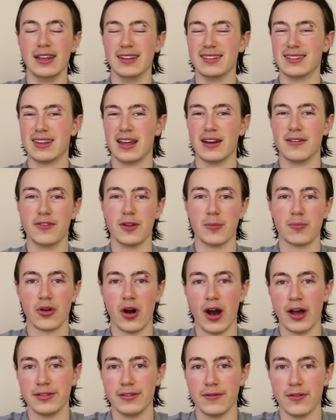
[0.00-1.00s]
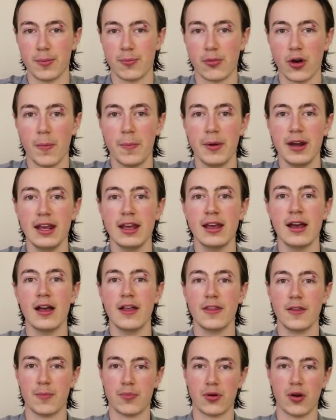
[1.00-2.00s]
instead of the price of the property,
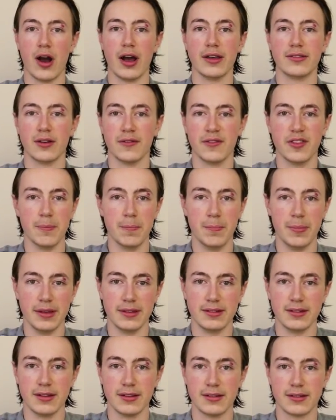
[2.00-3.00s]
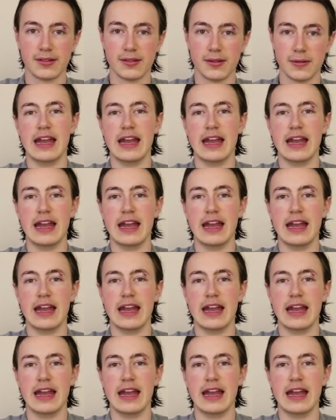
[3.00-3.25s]
the price of the business.